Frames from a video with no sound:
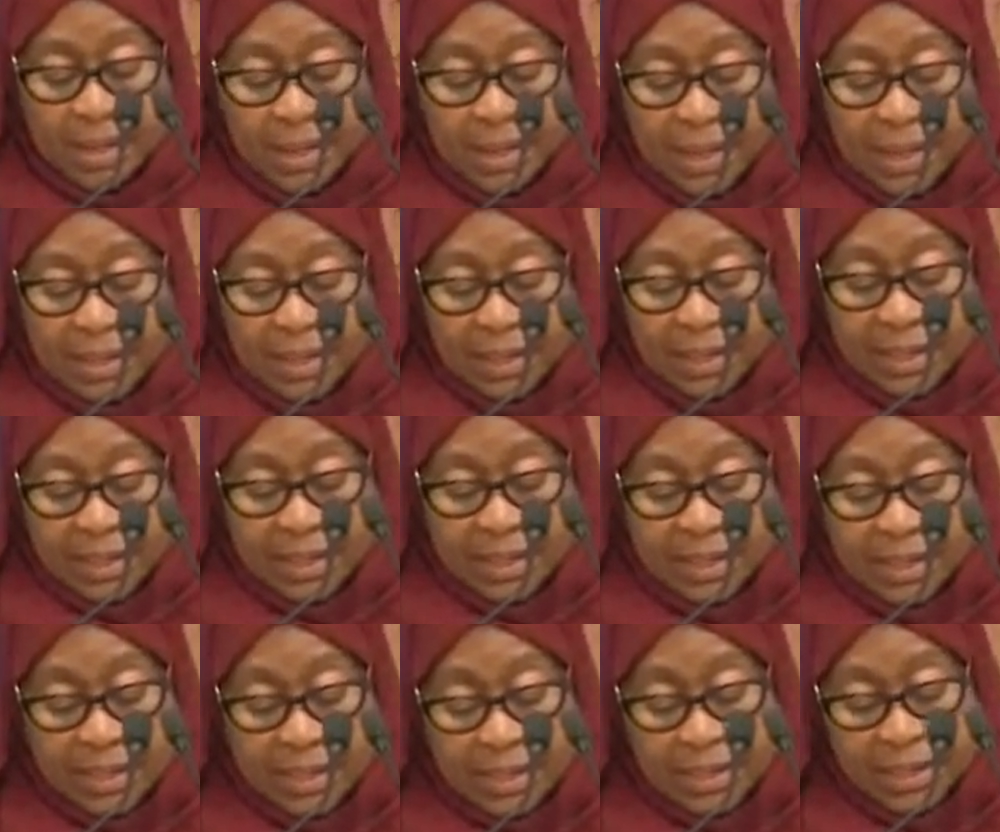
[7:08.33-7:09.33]

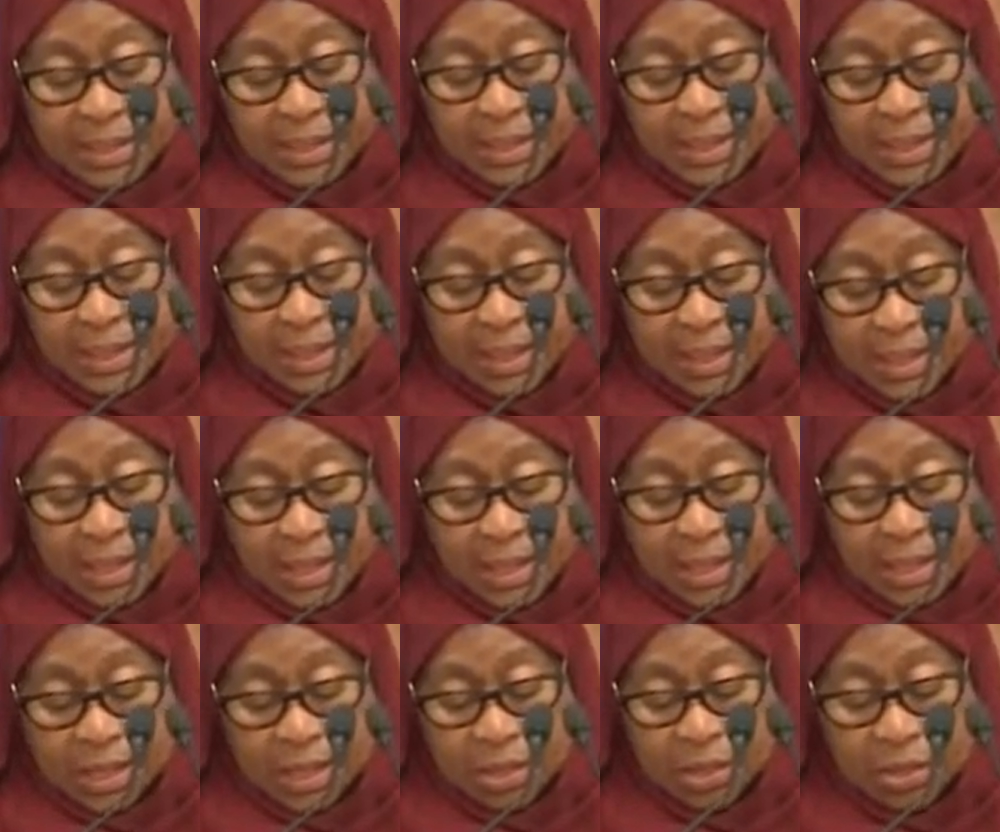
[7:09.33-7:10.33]
Excellencies,
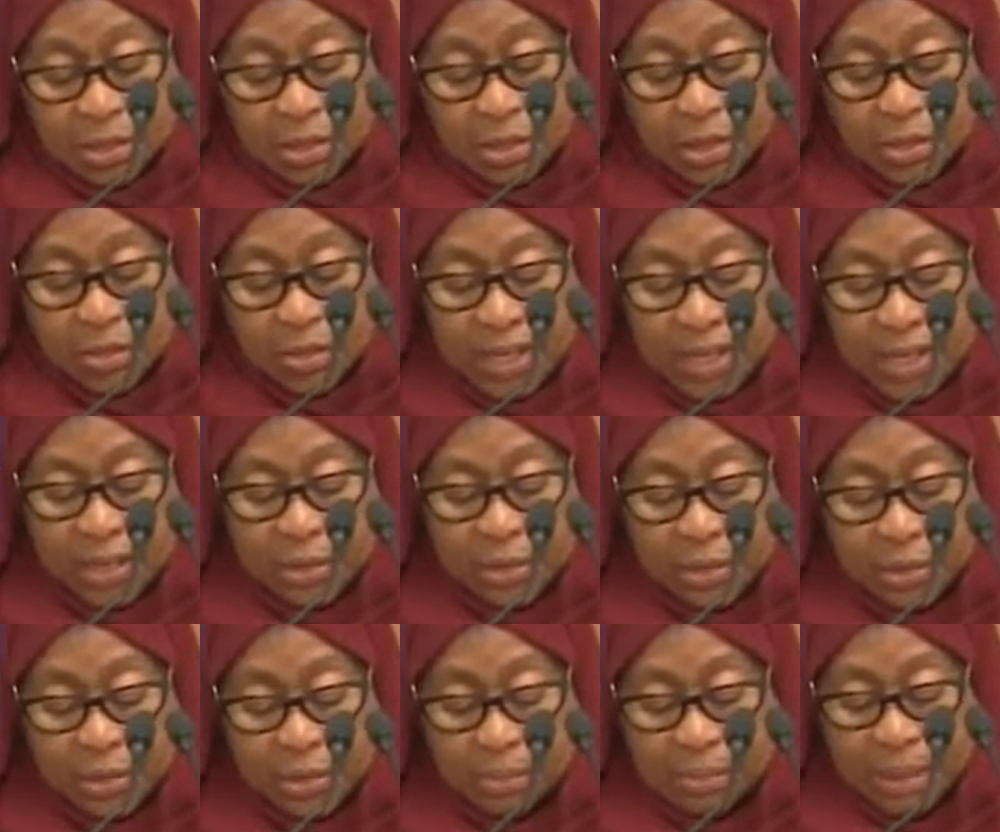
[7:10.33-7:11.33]
not long
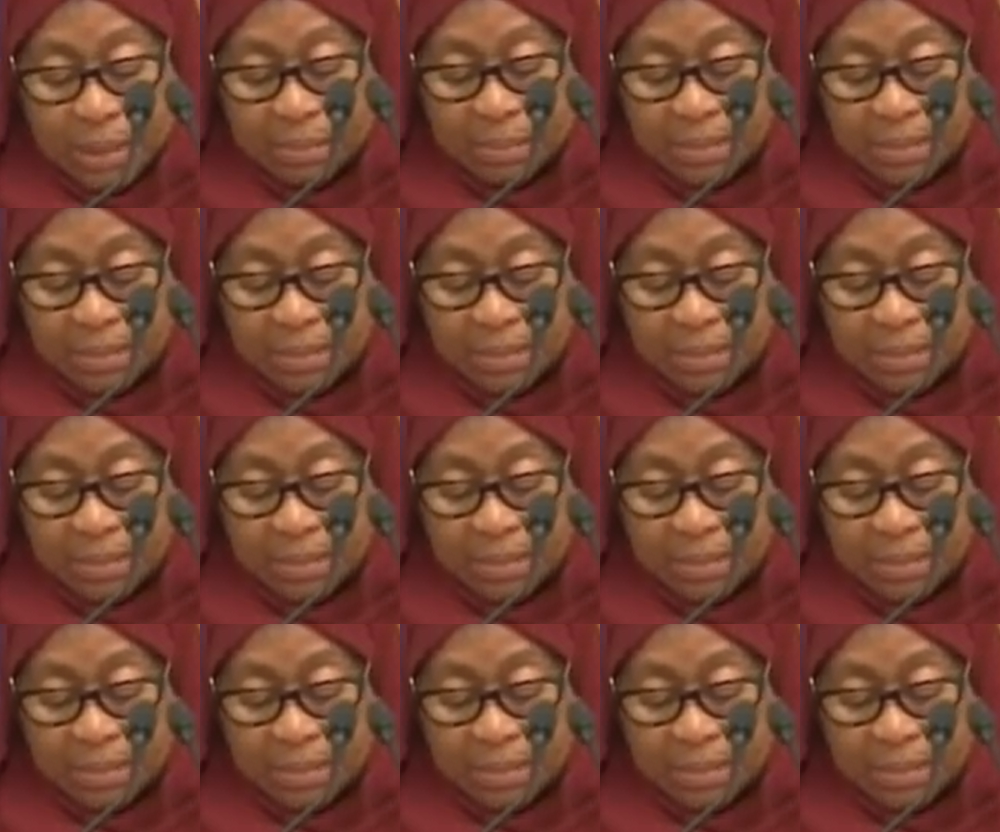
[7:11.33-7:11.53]
ago, my